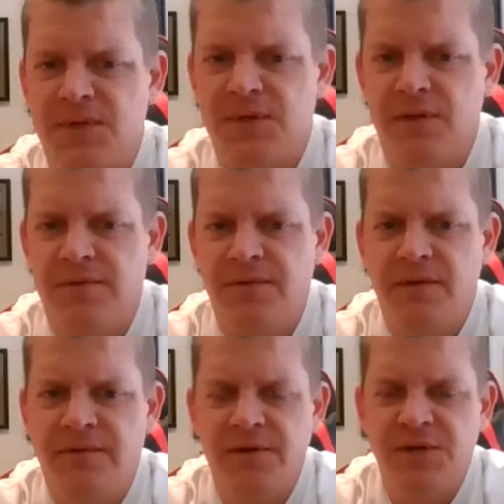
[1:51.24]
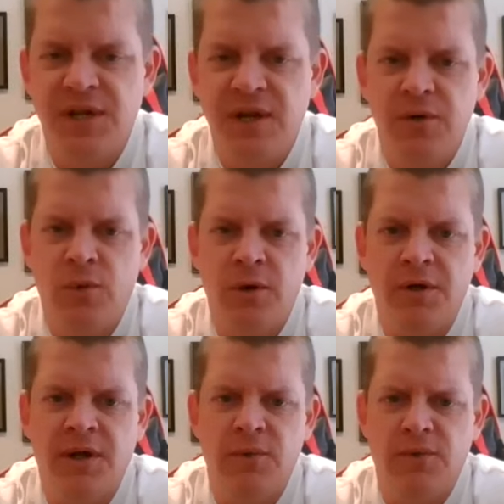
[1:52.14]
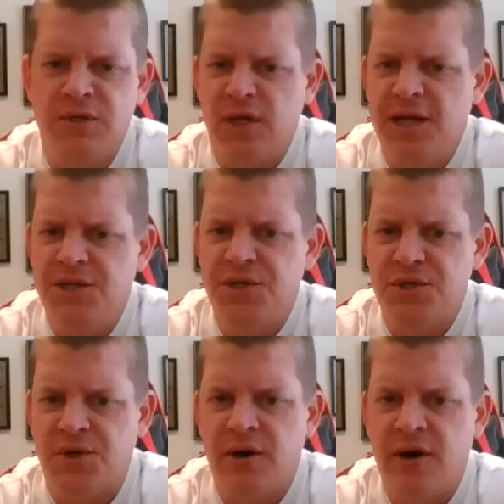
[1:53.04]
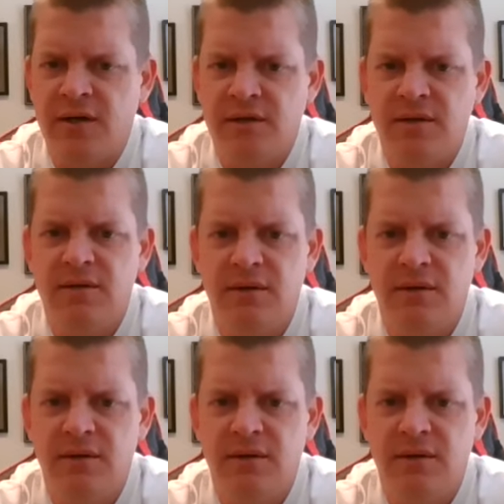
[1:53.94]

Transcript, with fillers: So the the first set you worked on was Legends, correct?